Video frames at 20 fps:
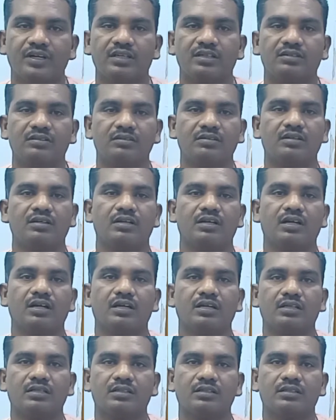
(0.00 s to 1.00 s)
nut to
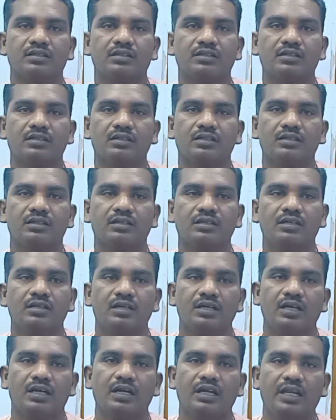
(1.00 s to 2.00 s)
crack.
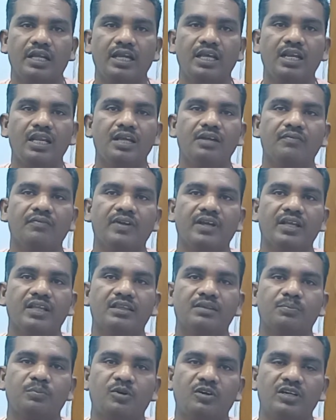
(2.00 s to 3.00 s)
Dealing
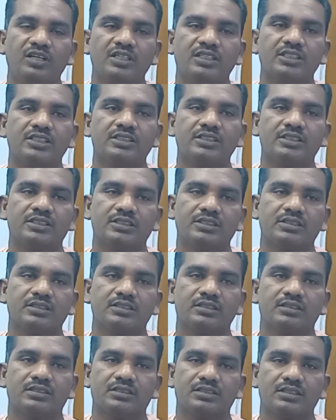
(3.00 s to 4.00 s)
with
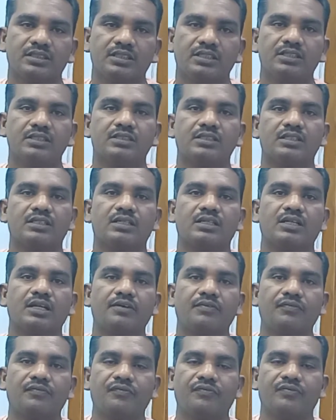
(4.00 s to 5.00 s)
politicians is a
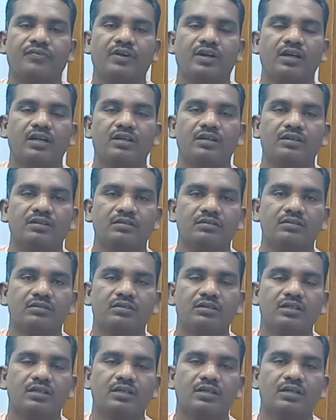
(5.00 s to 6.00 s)
tough nut to
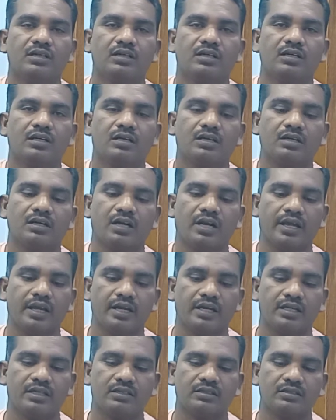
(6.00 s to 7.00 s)

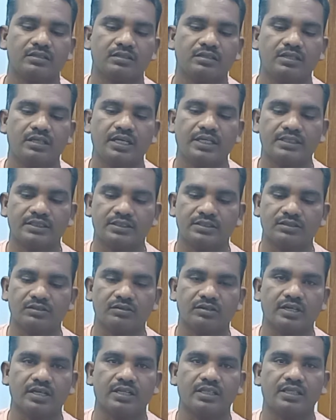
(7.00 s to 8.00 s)
crack. Let's
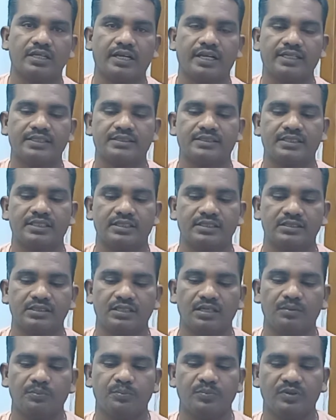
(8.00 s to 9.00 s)
look at the next
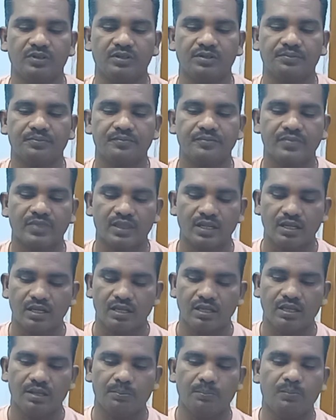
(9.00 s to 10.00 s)
example.
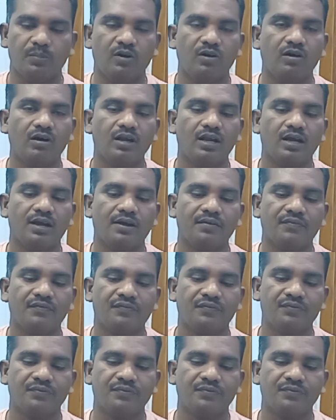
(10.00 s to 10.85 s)
A ball of